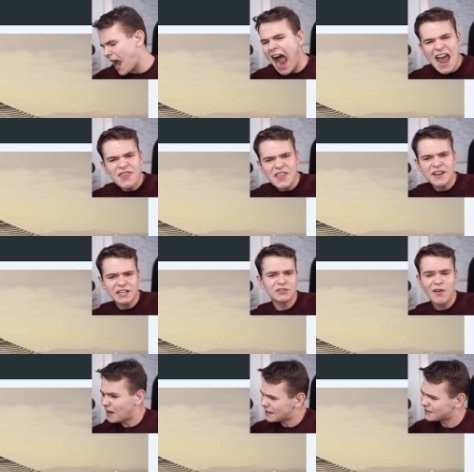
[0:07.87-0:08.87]
I think it's
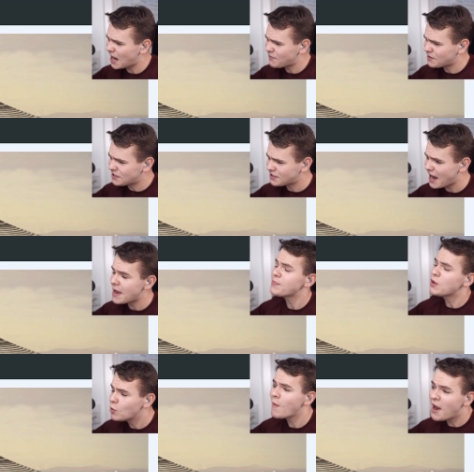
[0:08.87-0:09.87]
very safe to say
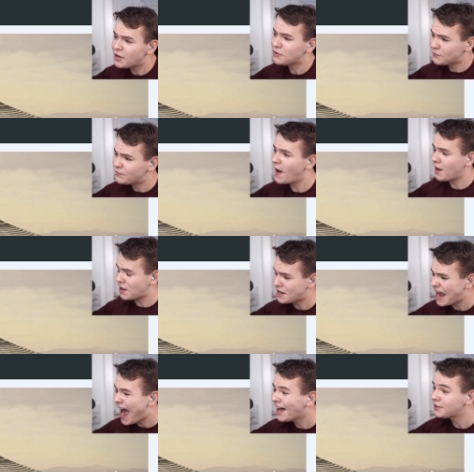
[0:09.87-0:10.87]
humanity
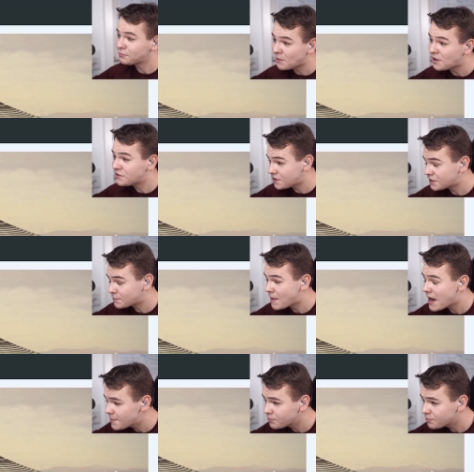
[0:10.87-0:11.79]
finally has reached its peak.